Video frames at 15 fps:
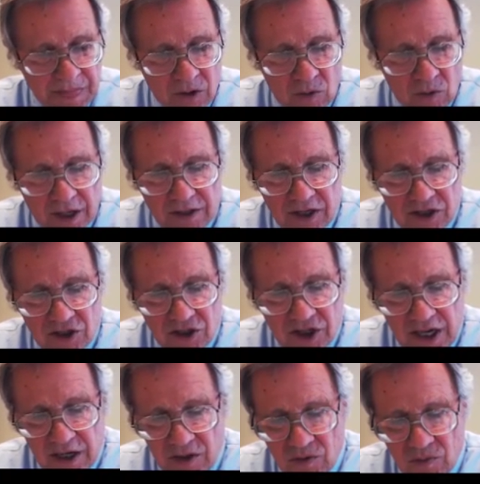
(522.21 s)
while the
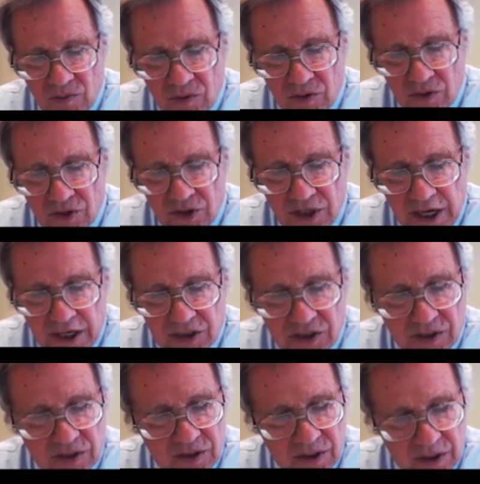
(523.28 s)
standard rules
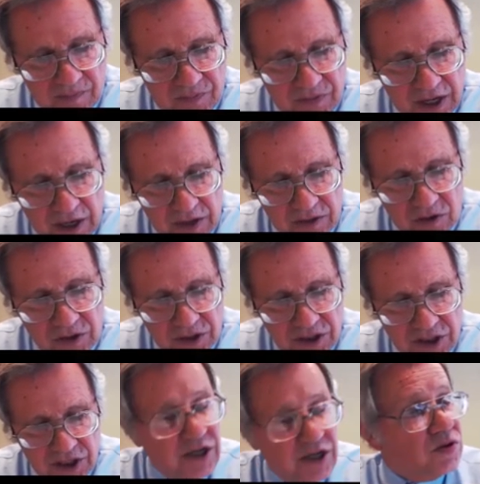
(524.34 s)
sections, other
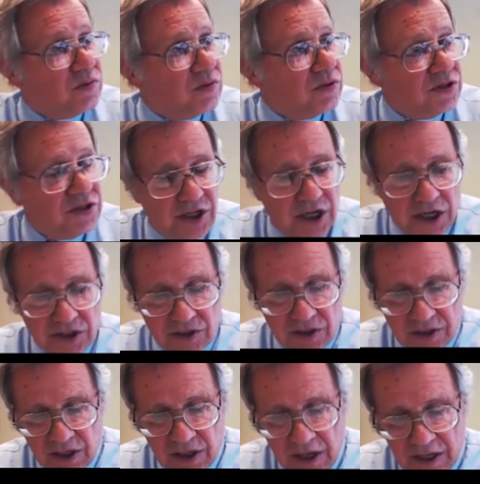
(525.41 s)
standard rules
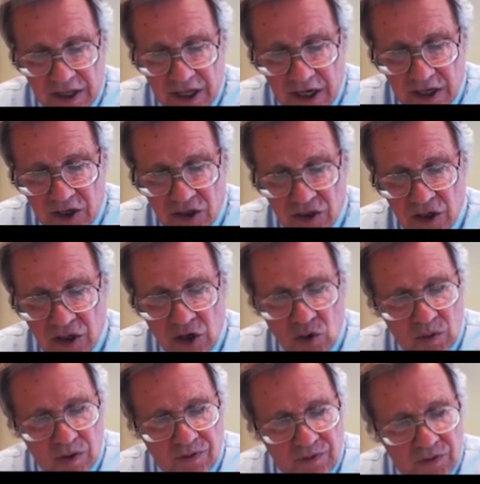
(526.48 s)
sections, that is,
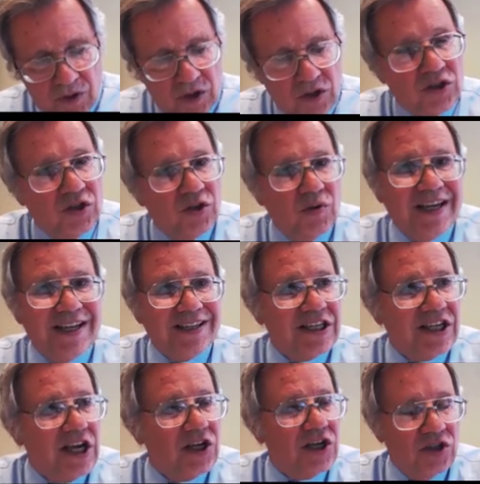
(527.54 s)
refer to
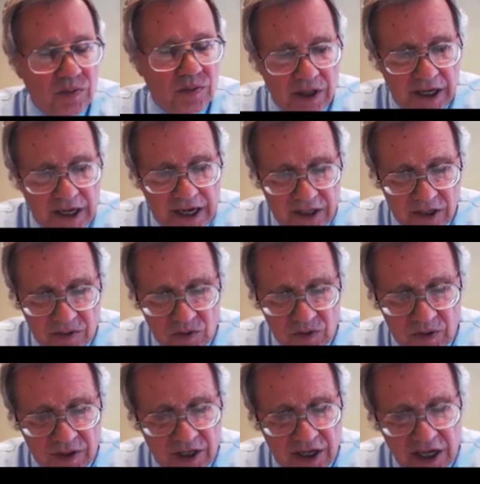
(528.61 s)
intangible items.
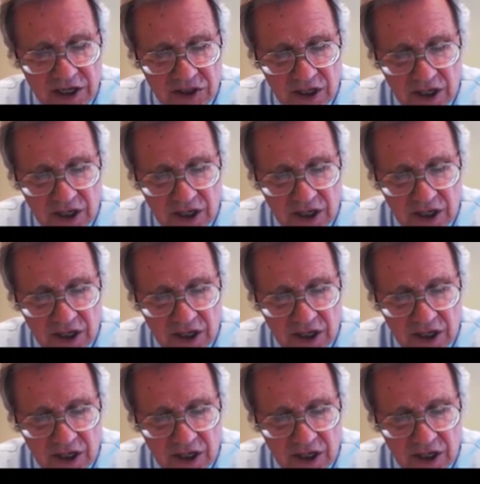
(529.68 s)
Well, the